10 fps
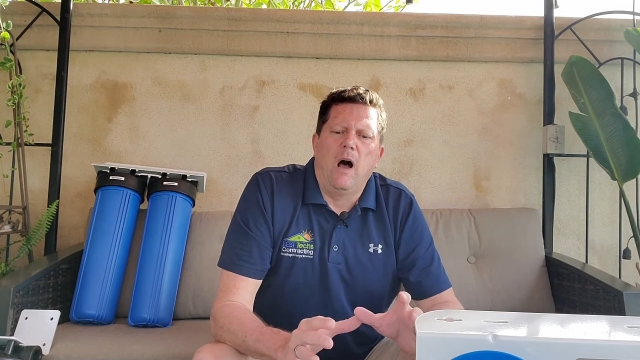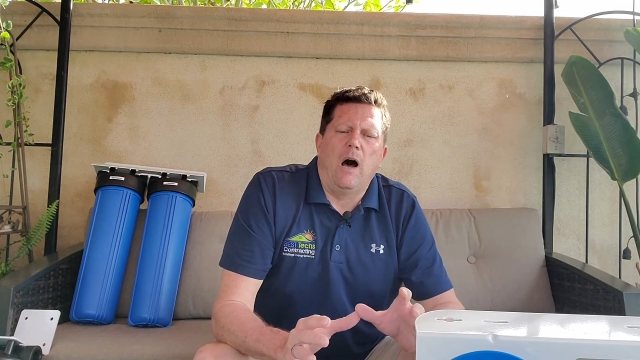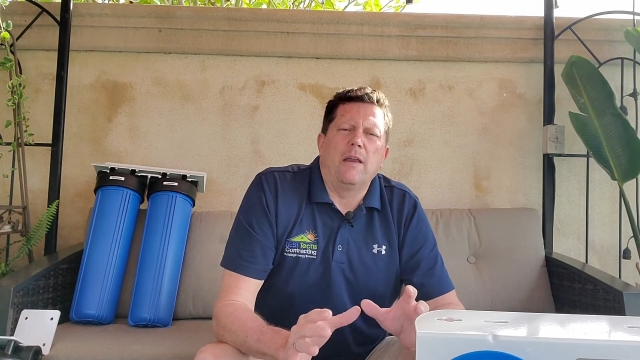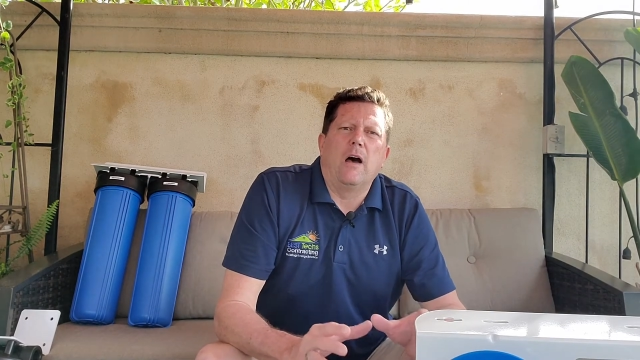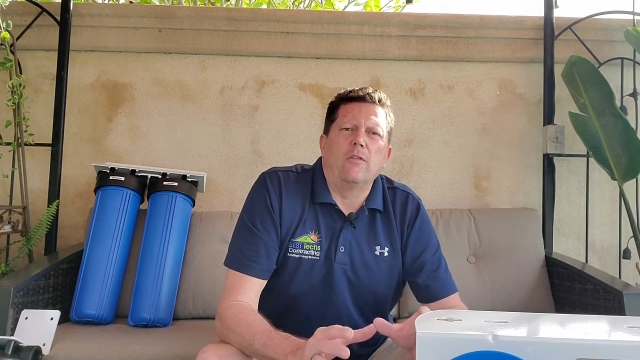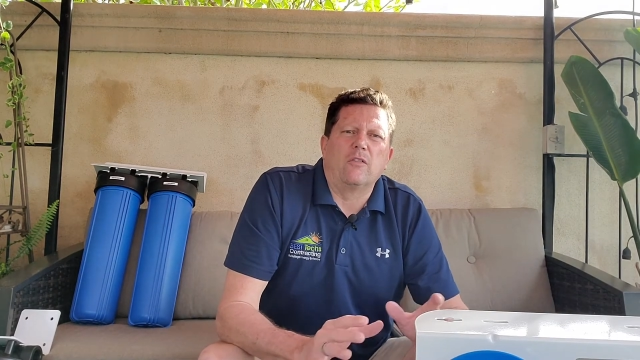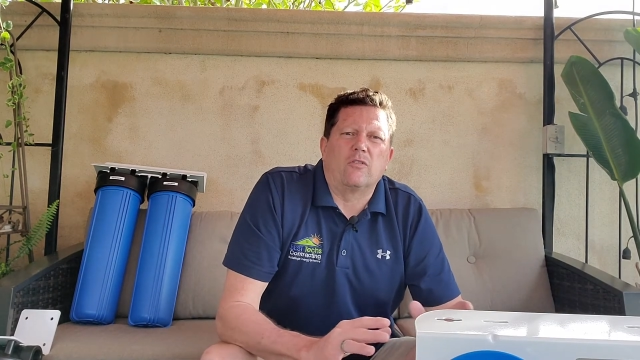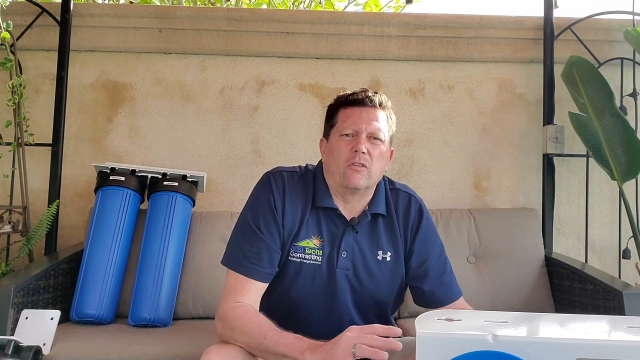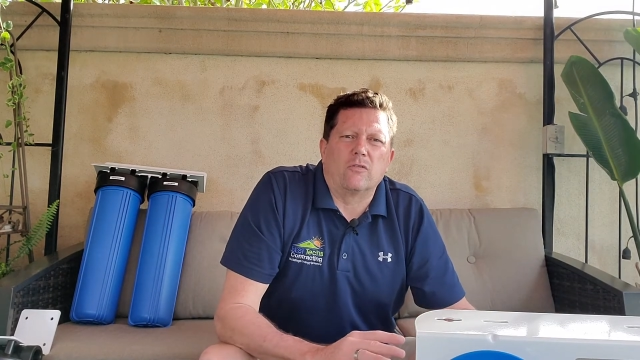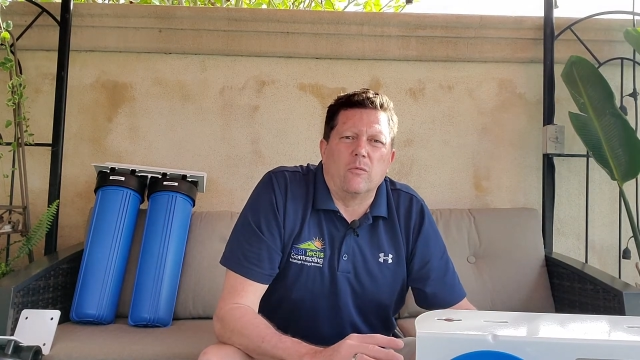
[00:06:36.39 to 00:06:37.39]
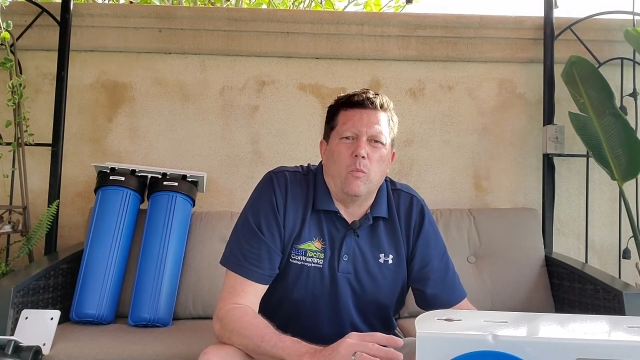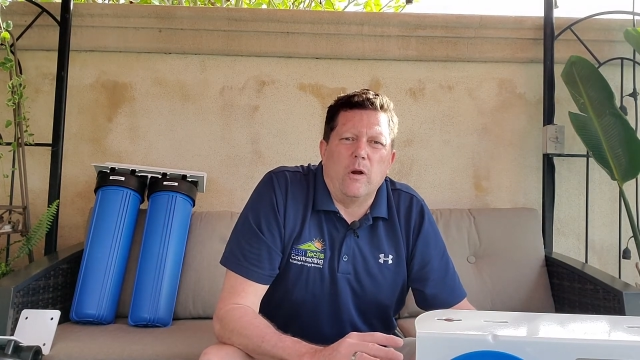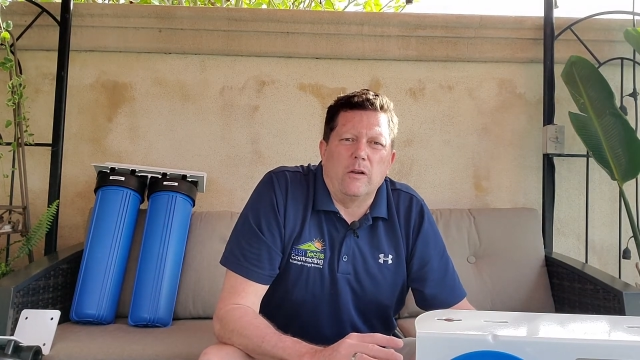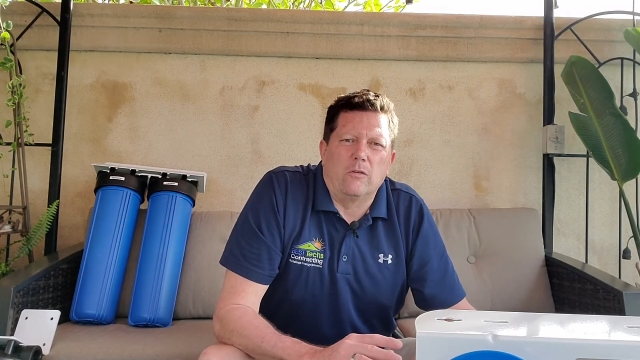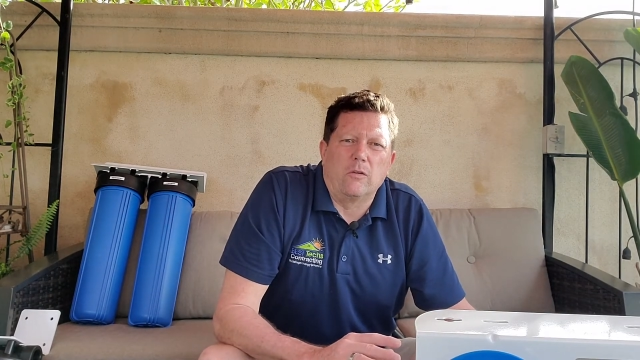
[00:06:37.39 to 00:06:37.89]
on how the system
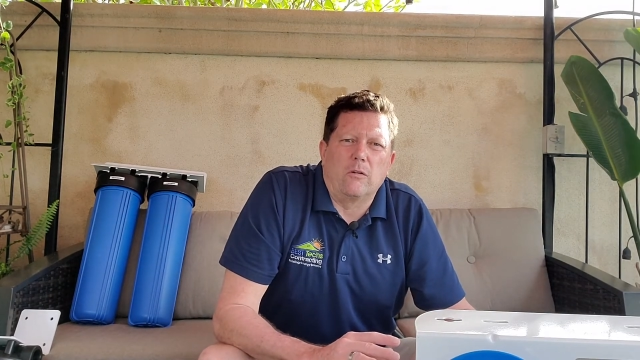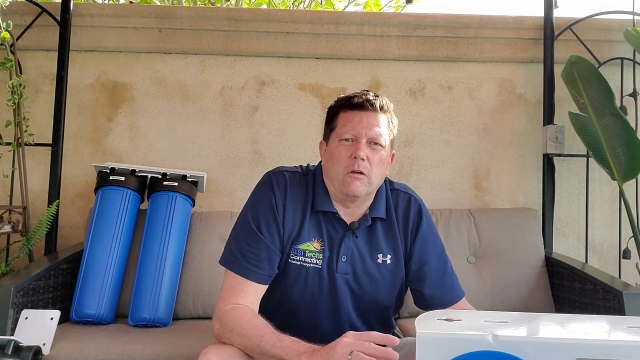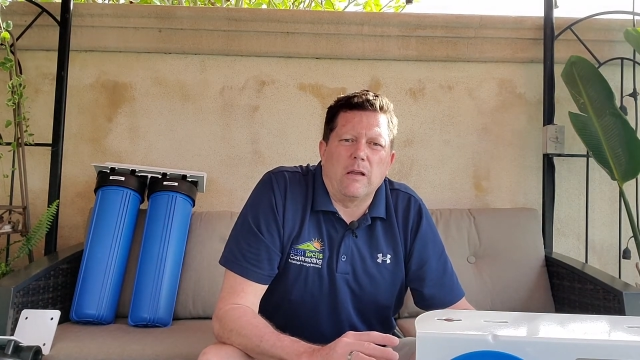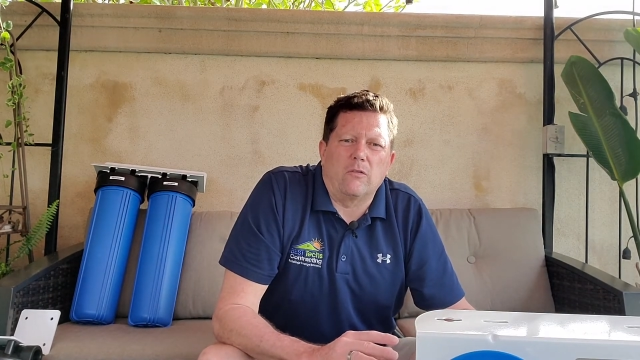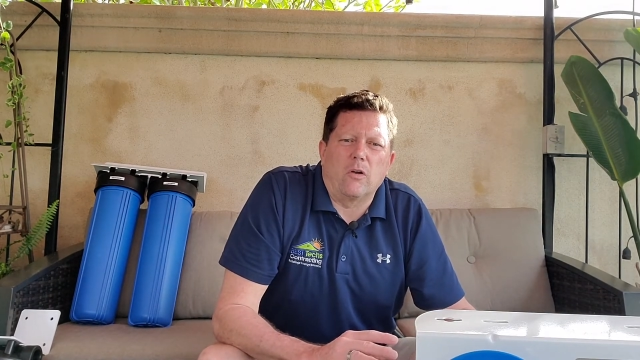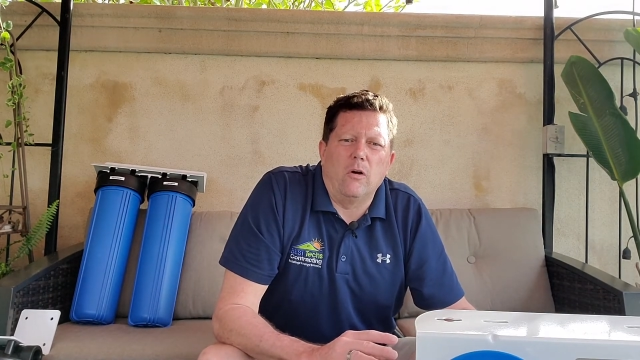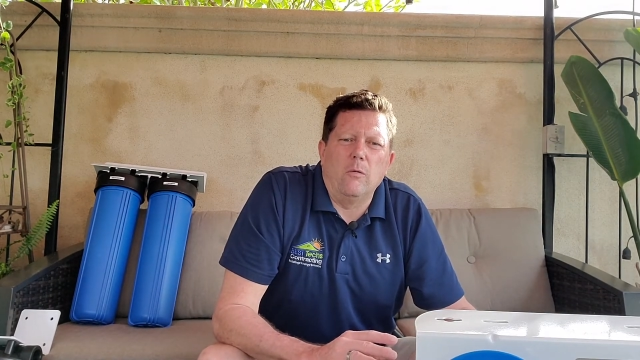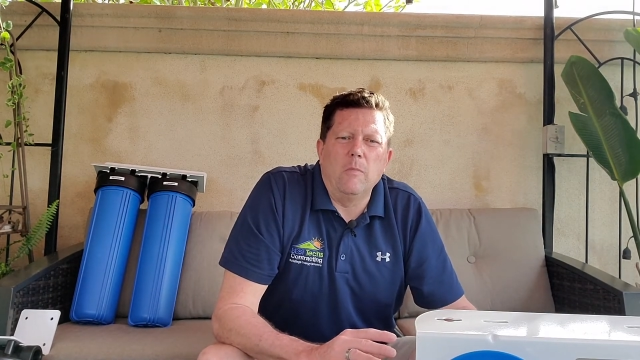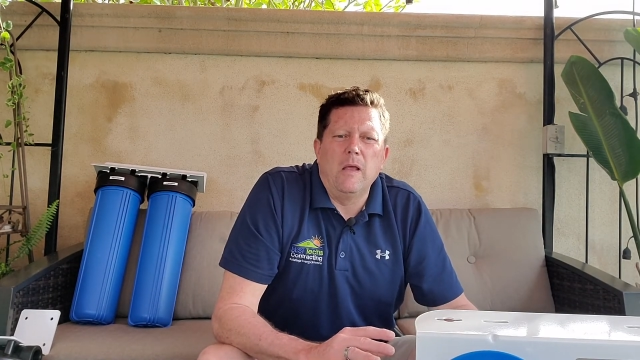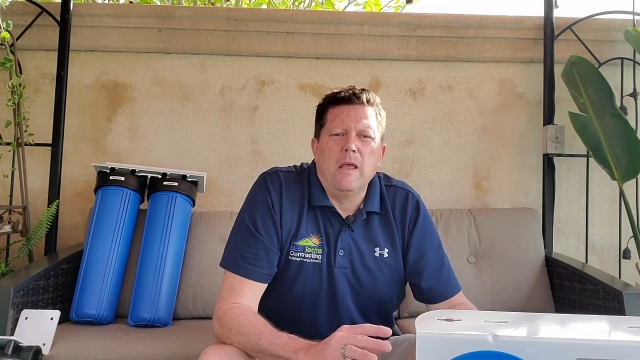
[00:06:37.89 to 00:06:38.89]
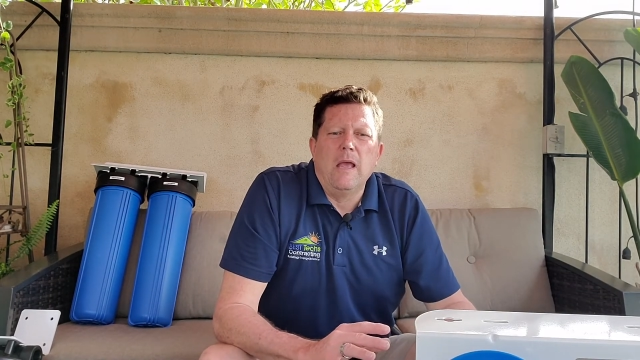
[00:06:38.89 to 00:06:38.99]
went into the client's home